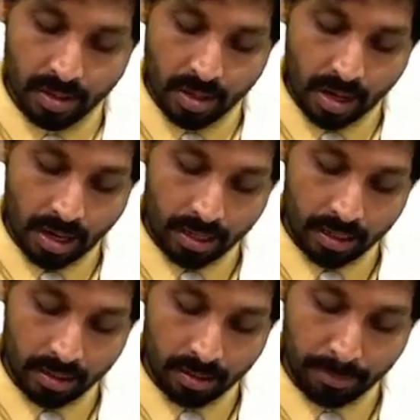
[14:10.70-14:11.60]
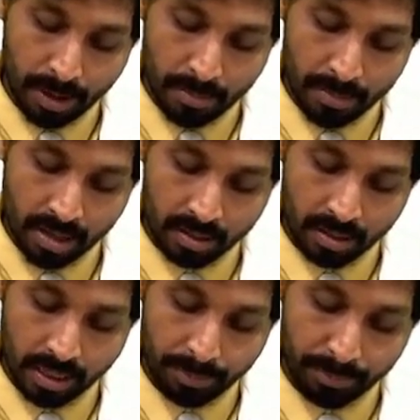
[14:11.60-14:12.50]
and Palmer
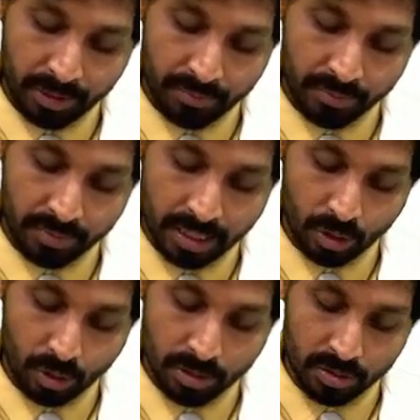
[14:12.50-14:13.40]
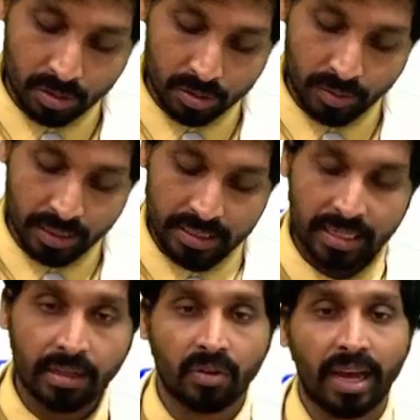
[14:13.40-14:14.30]
eruptive xanthomas also you can see
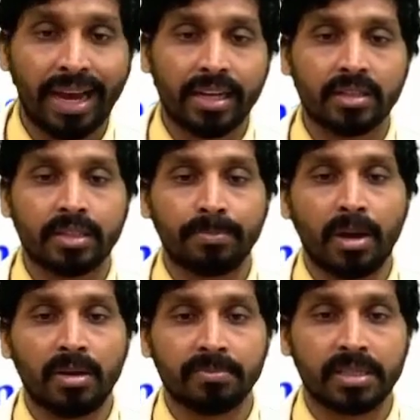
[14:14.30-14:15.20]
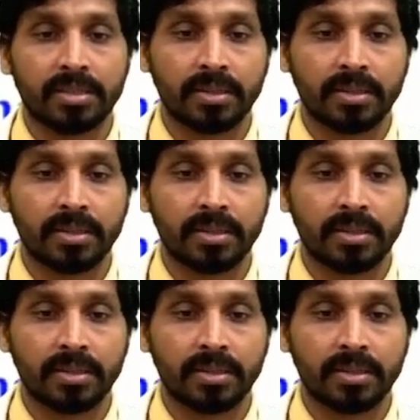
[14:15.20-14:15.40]
on the hands, palms.